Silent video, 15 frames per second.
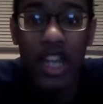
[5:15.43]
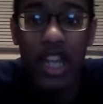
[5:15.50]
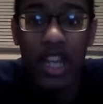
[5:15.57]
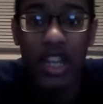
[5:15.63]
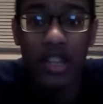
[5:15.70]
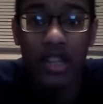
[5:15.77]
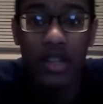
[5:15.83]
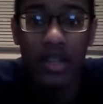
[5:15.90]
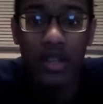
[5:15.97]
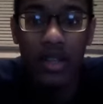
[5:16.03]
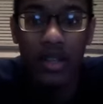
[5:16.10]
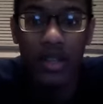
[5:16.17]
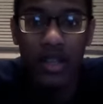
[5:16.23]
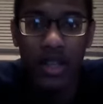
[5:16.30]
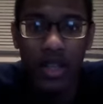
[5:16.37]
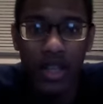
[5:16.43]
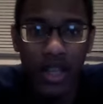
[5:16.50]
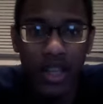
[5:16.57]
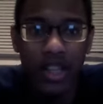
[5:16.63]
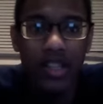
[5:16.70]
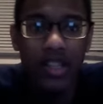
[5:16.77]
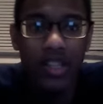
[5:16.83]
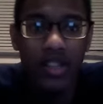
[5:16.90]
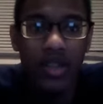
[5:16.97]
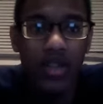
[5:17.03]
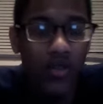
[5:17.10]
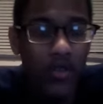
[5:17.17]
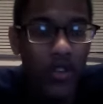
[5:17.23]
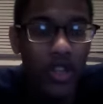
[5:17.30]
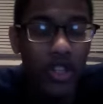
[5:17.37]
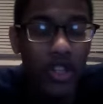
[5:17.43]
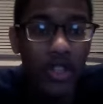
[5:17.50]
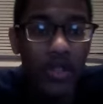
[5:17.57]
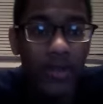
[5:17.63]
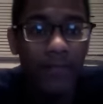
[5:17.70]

and he's so funny.